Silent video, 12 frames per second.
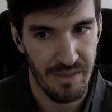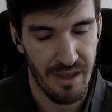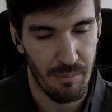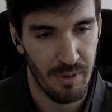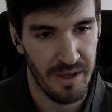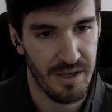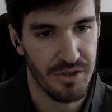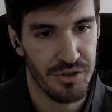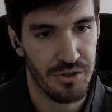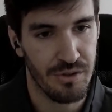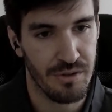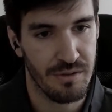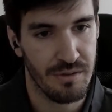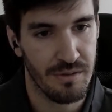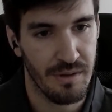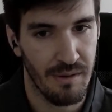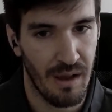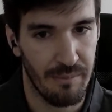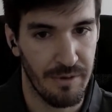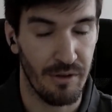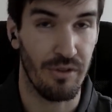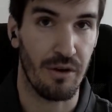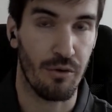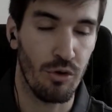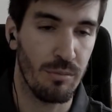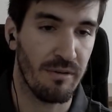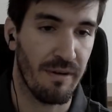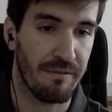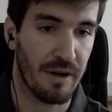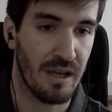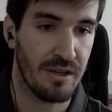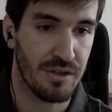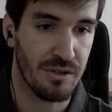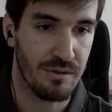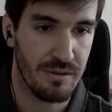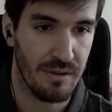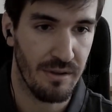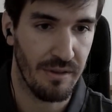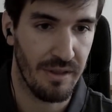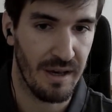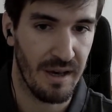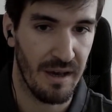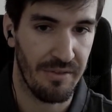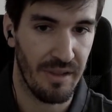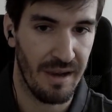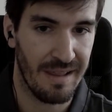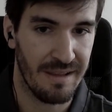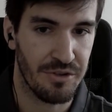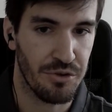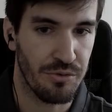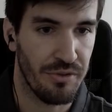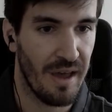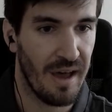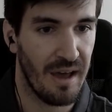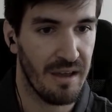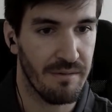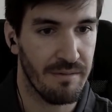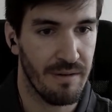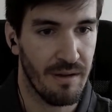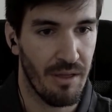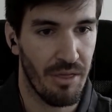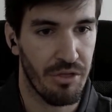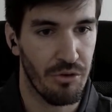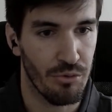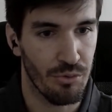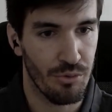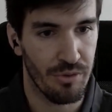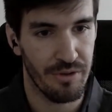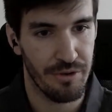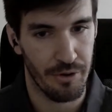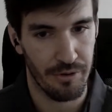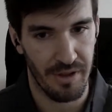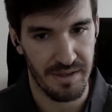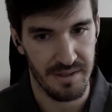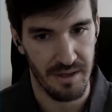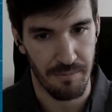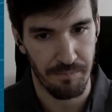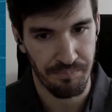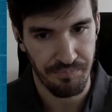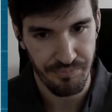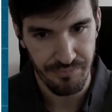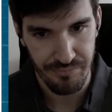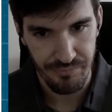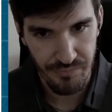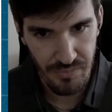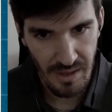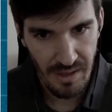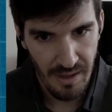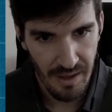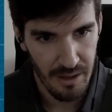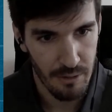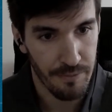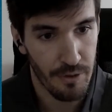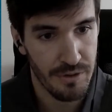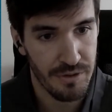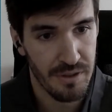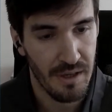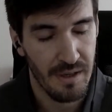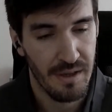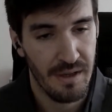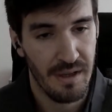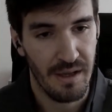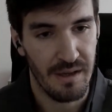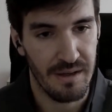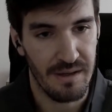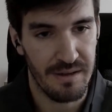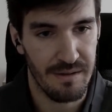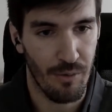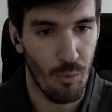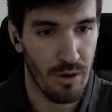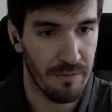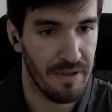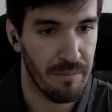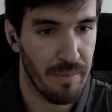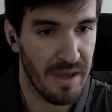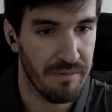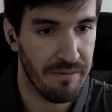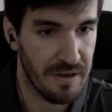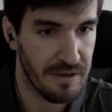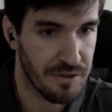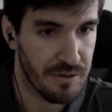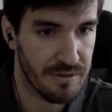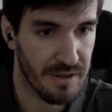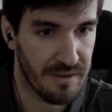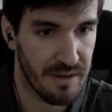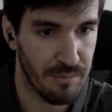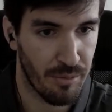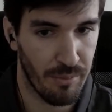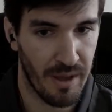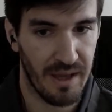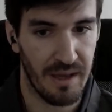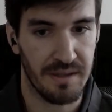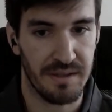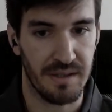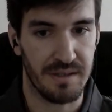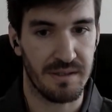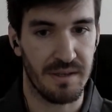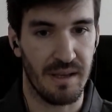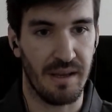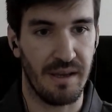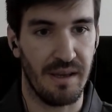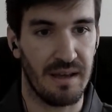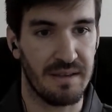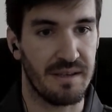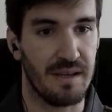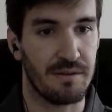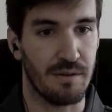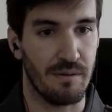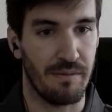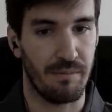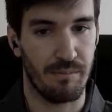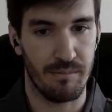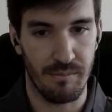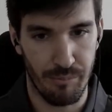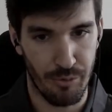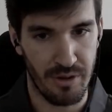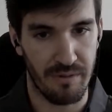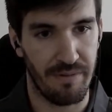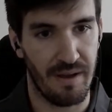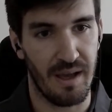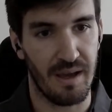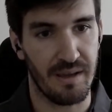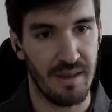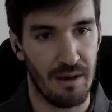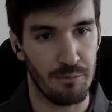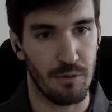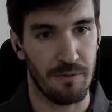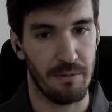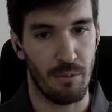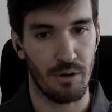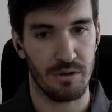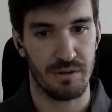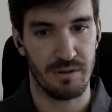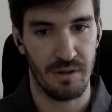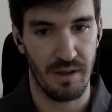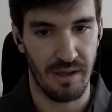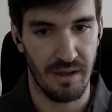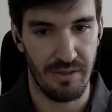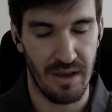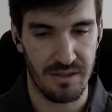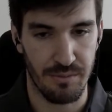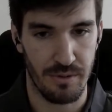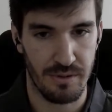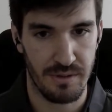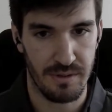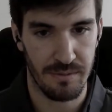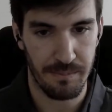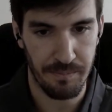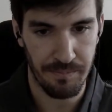application, the group of applications that let you dive through your data. And of course, one of the main features that the NIP provides is a set of predefined out-of-the-box dashboards.